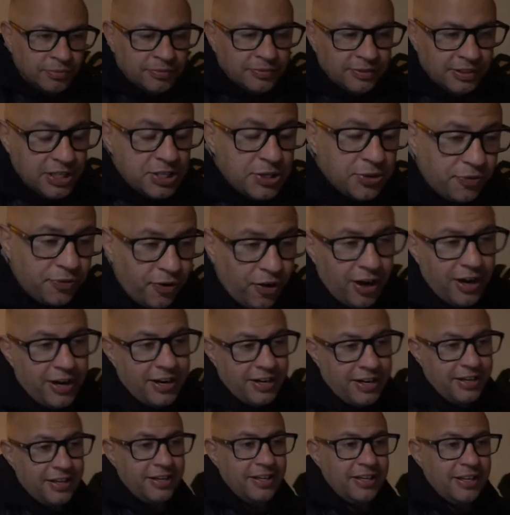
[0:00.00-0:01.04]
this
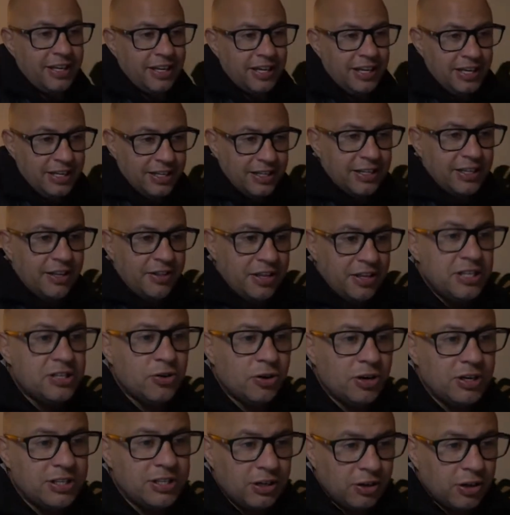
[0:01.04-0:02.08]
fight. These
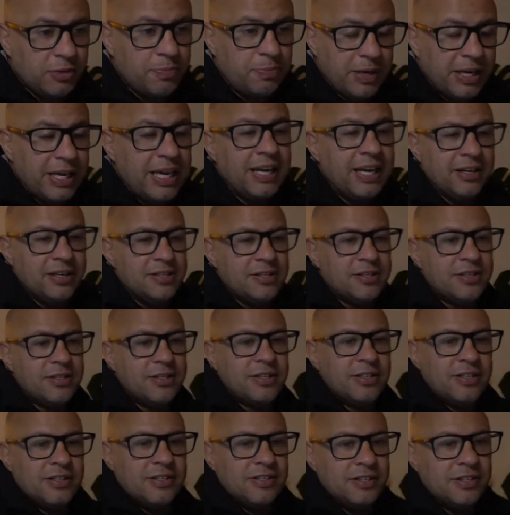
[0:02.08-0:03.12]
guys are like beginners.
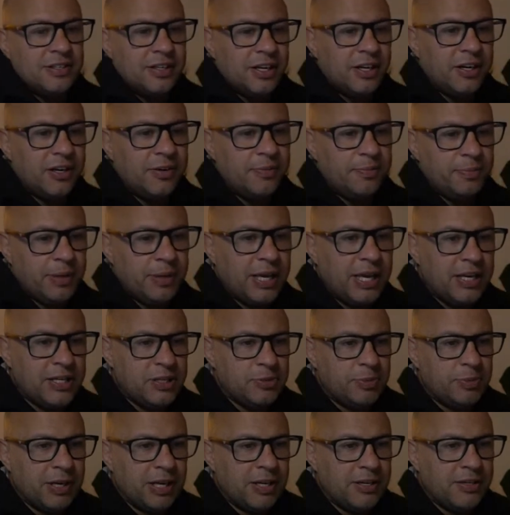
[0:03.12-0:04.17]

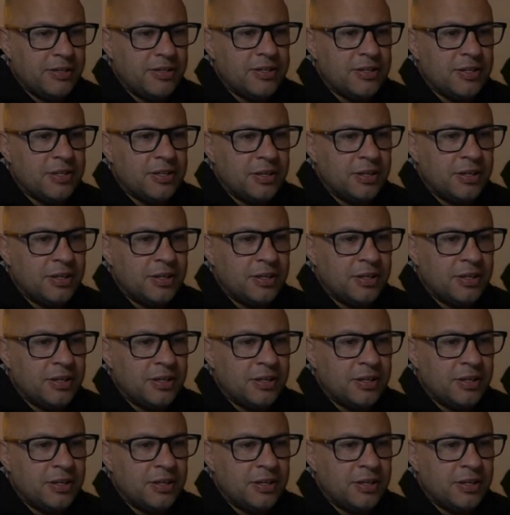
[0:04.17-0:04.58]
Beginners.